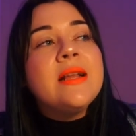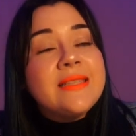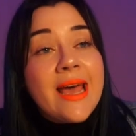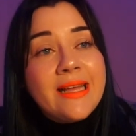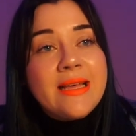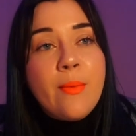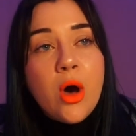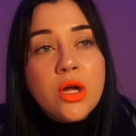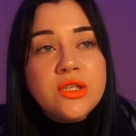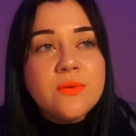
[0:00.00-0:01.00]
take them
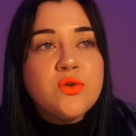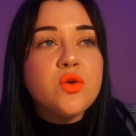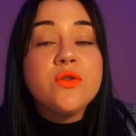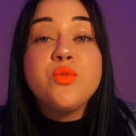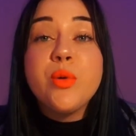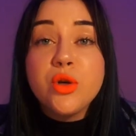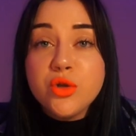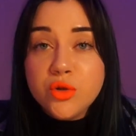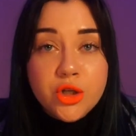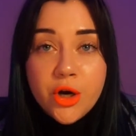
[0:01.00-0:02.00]
on some sort of
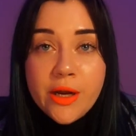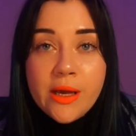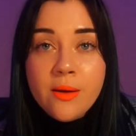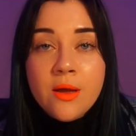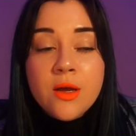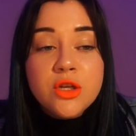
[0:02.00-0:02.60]
spiritual journey.